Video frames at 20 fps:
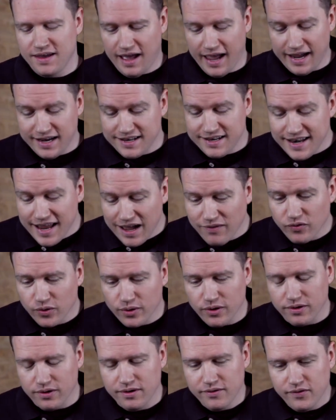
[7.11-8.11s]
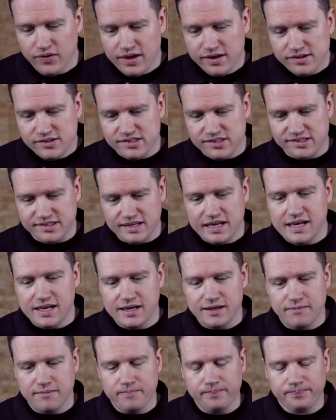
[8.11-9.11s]
I had never
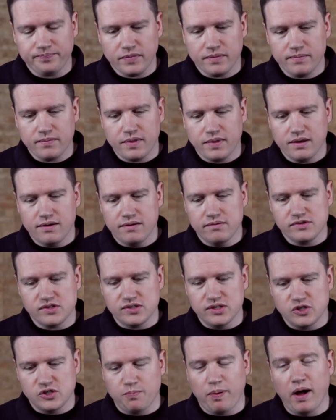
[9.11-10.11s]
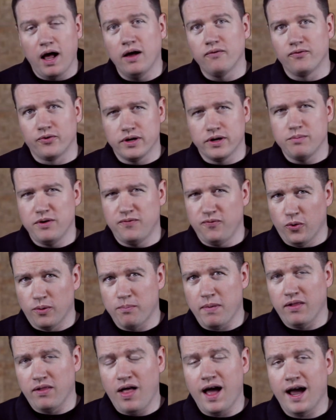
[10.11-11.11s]
seen such poverty before
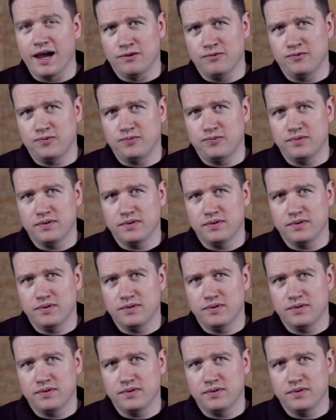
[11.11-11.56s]
in my life.